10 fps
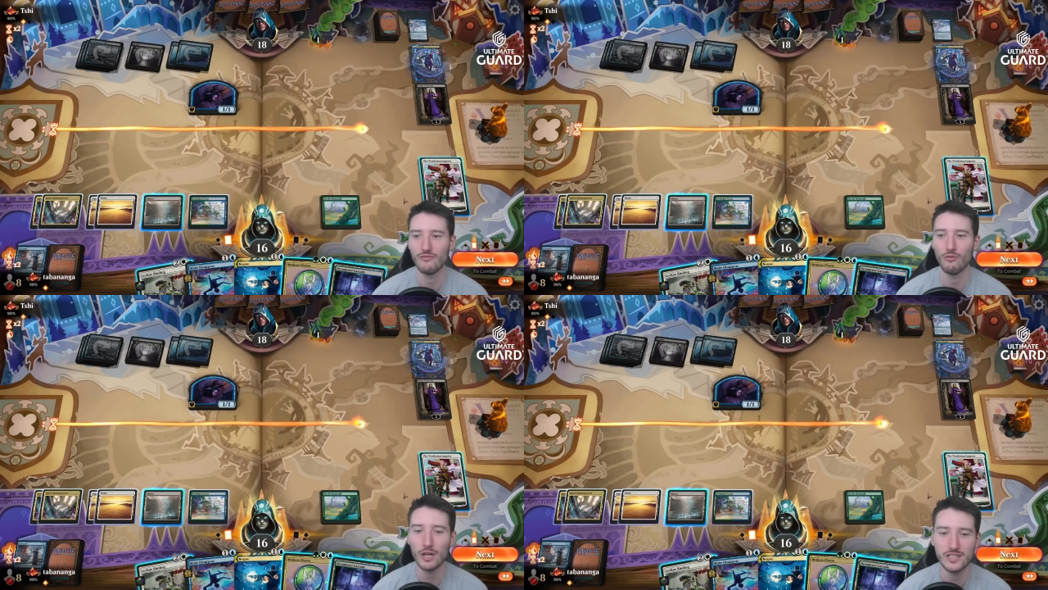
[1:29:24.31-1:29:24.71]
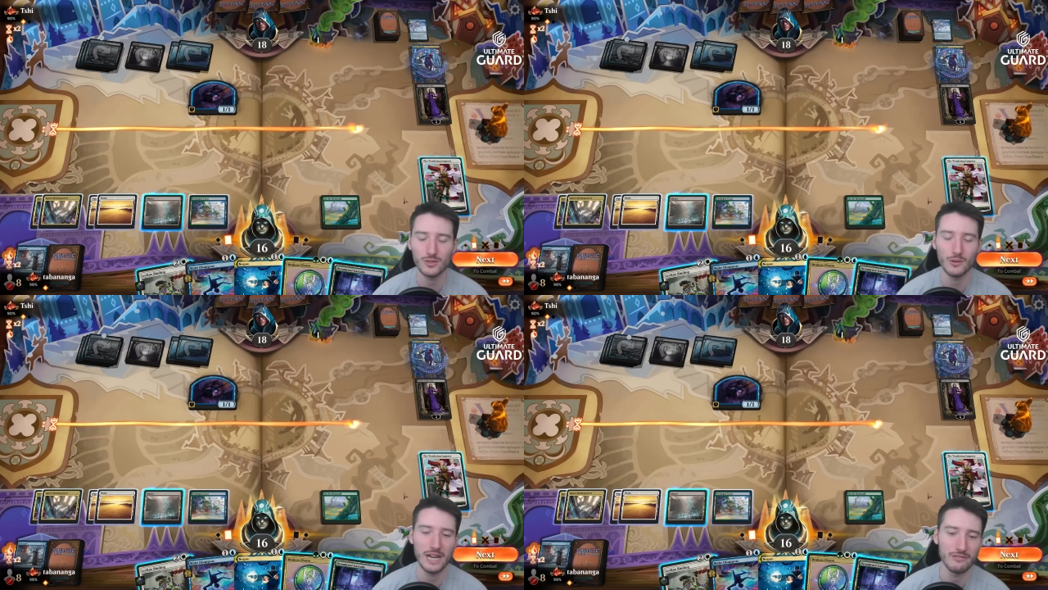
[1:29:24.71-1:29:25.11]

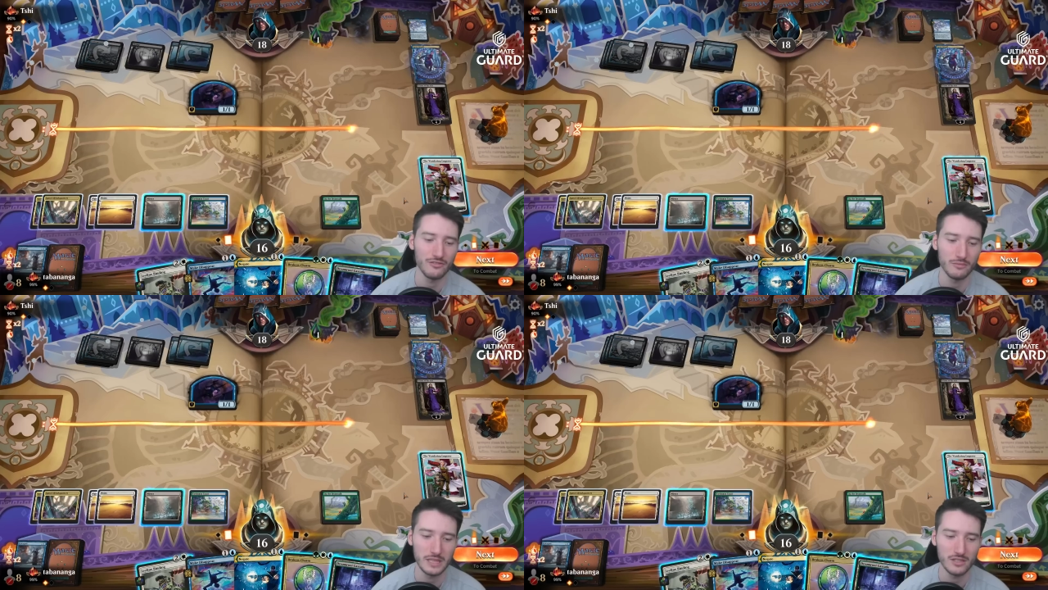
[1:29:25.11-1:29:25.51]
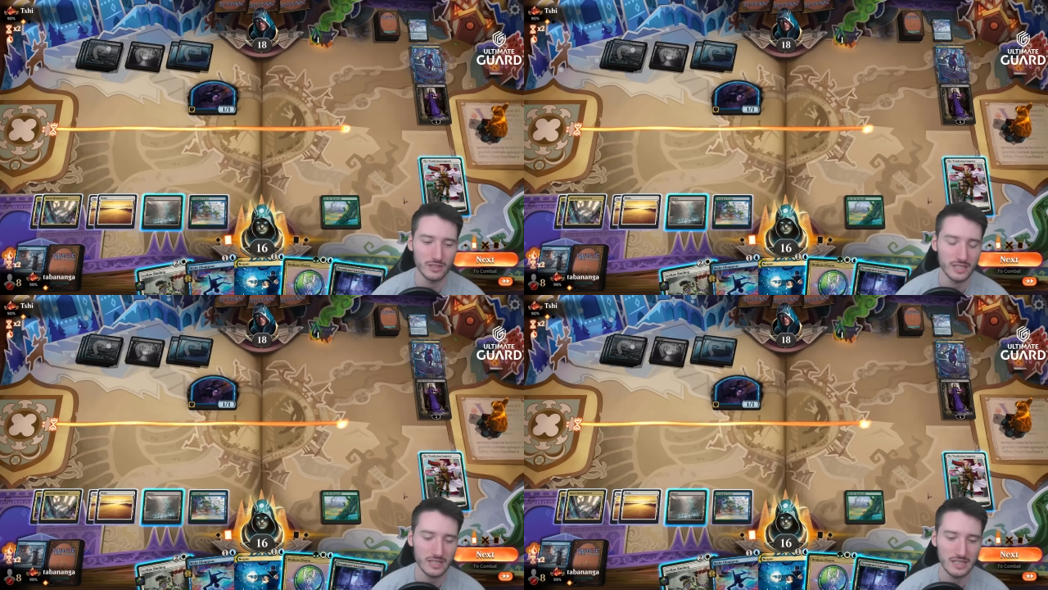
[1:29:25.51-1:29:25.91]
whatsoever for me to
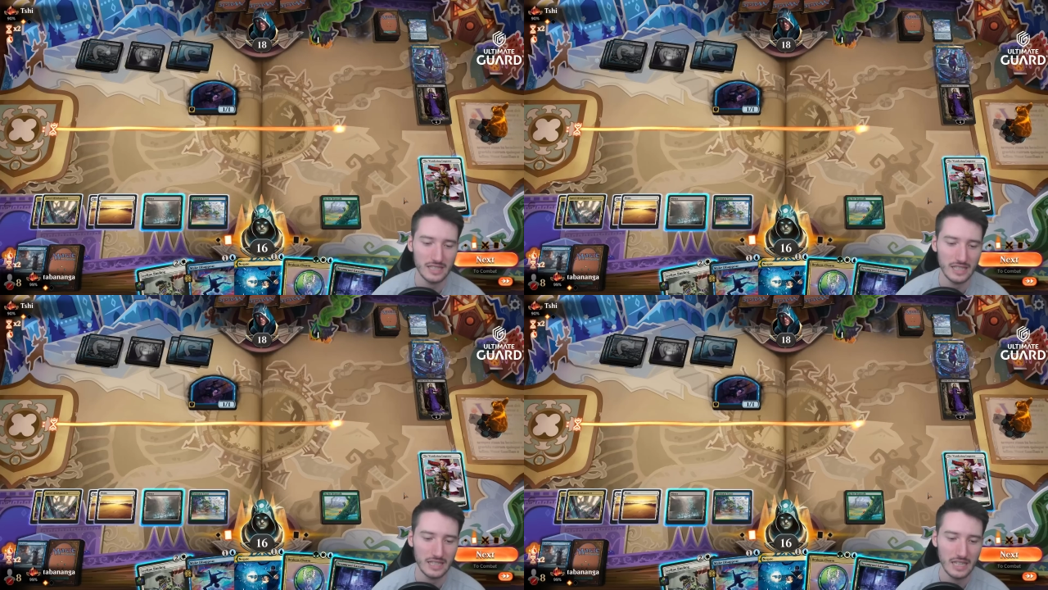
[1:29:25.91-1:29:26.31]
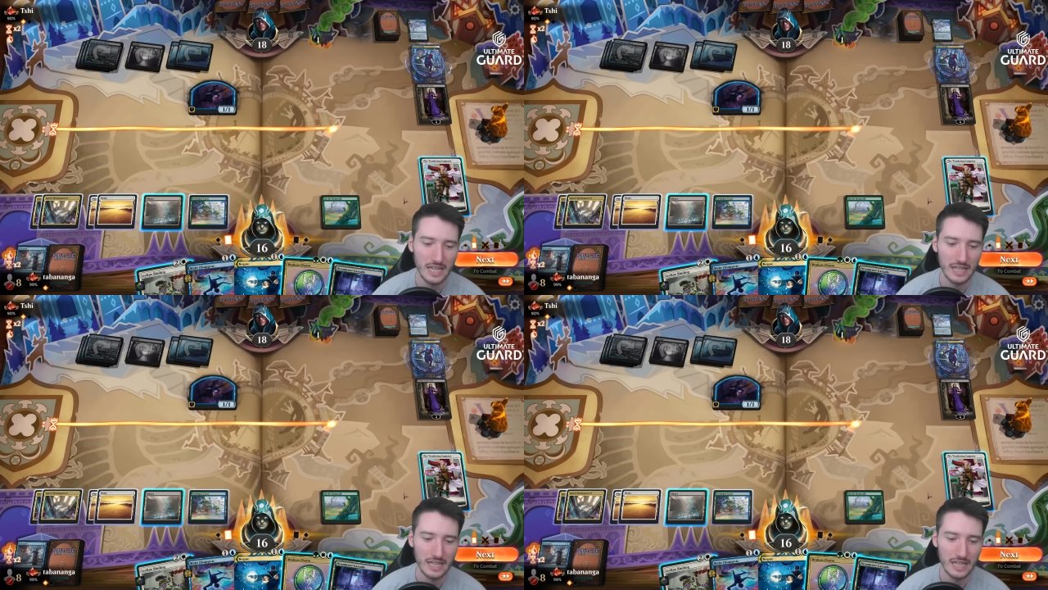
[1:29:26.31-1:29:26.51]
risk it there.